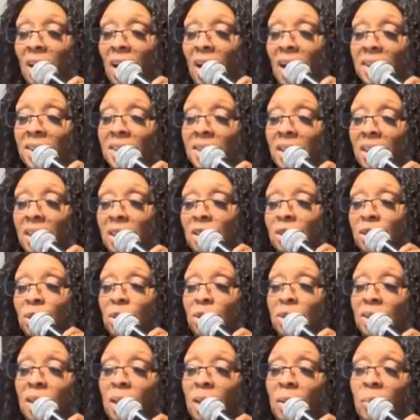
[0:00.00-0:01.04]
God tell us
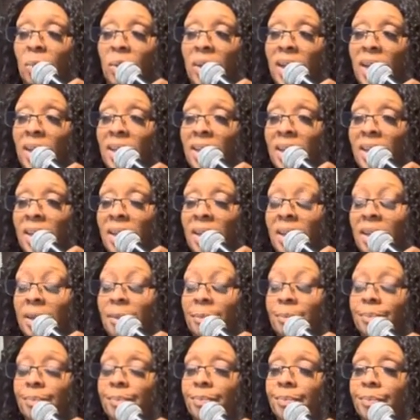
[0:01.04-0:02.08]
do something, we ain't did
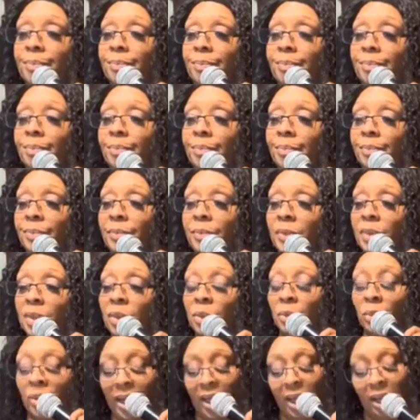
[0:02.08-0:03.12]
it.
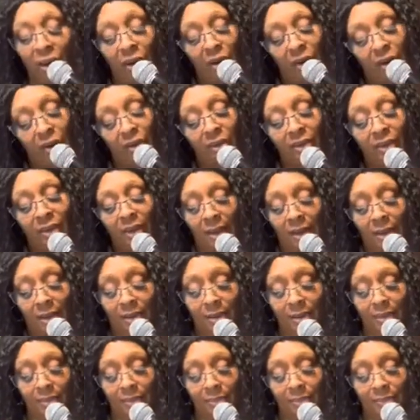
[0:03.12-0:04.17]
We ain't heard
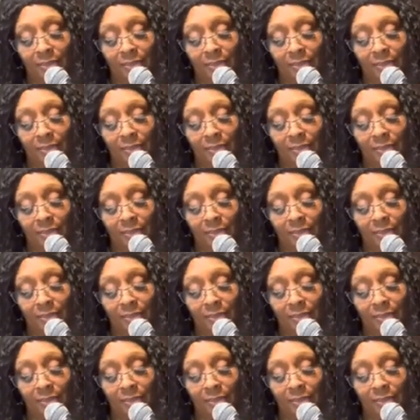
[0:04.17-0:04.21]
God.